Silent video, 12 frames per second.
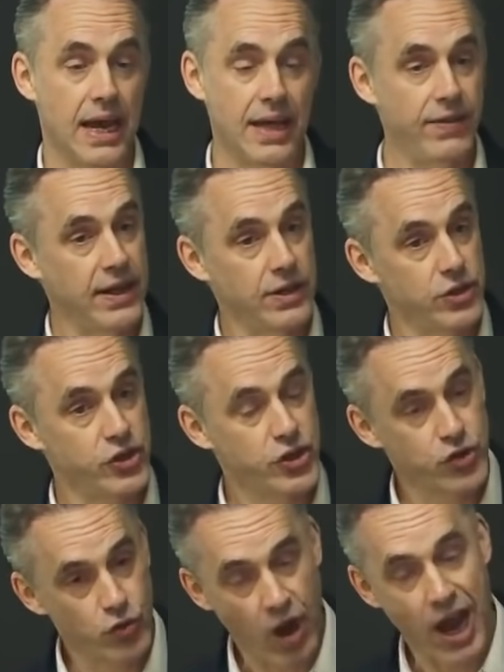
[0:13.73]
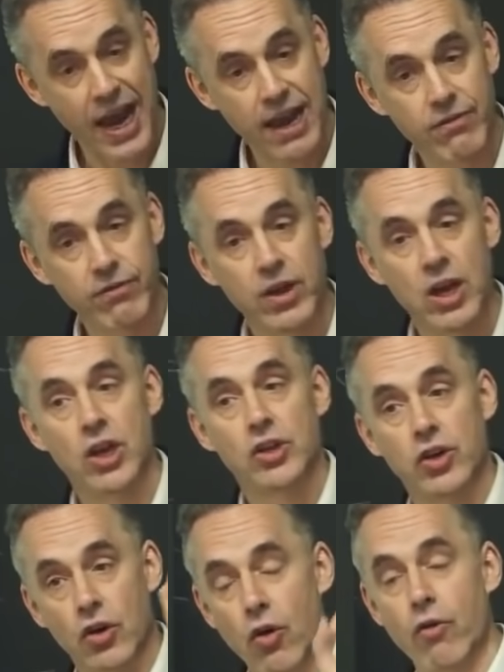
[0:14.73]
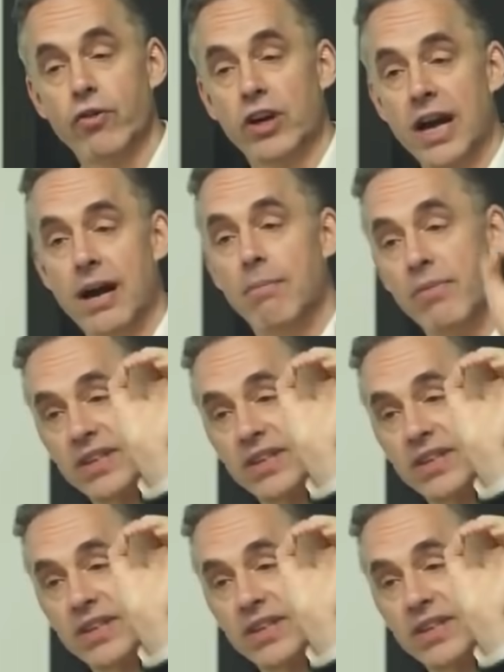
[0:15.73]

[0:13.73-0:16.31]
and then strive to overcome